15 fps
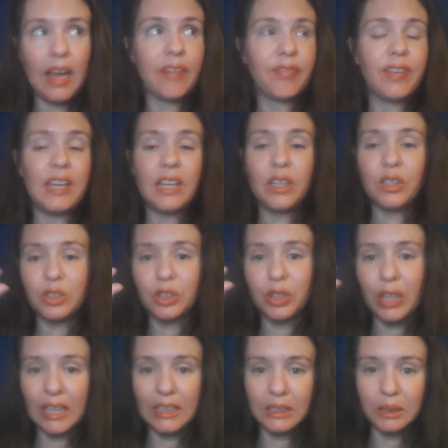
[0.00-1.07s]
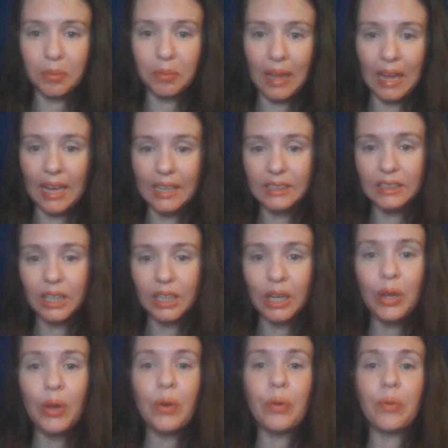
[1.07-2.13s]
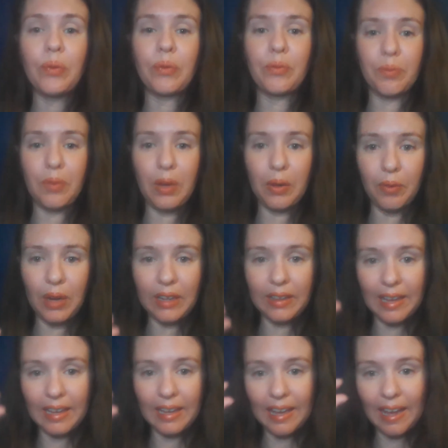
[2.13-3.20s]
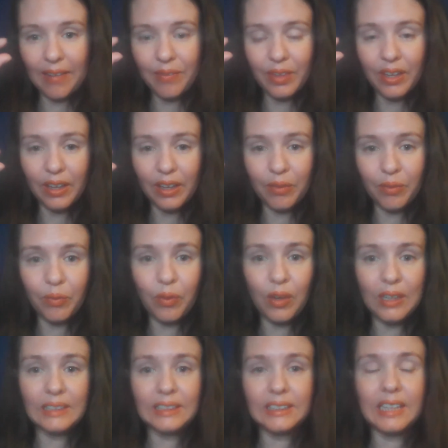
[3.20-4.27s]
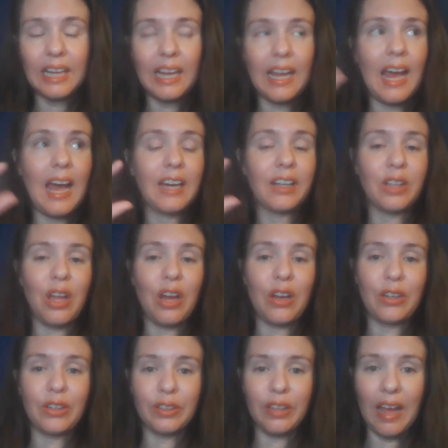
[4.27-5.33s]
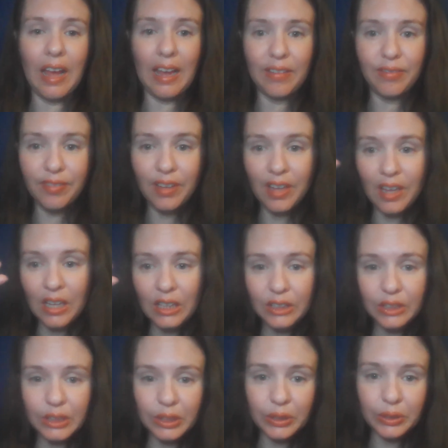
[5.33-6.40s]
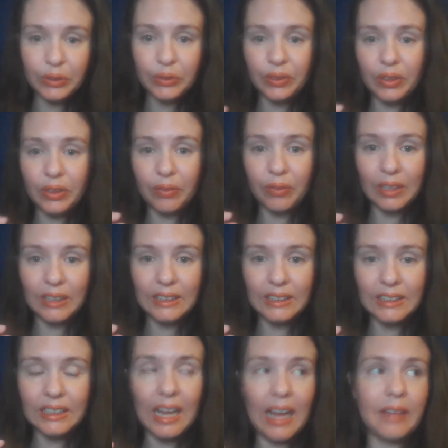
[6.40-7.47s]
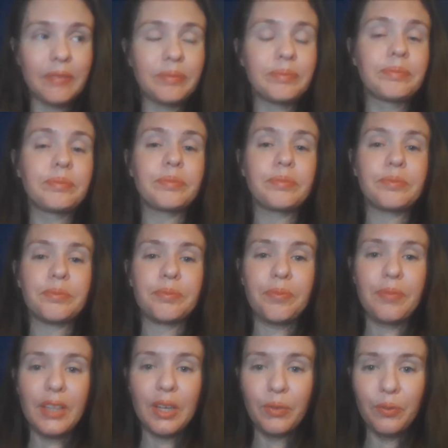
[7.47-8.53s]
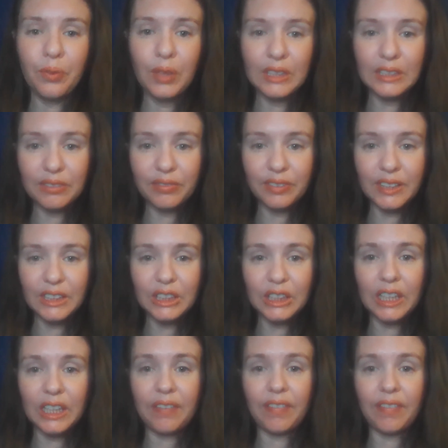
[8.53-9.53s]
fecal transplant, where they gave the ones that had a longer life to the ones that were deficient,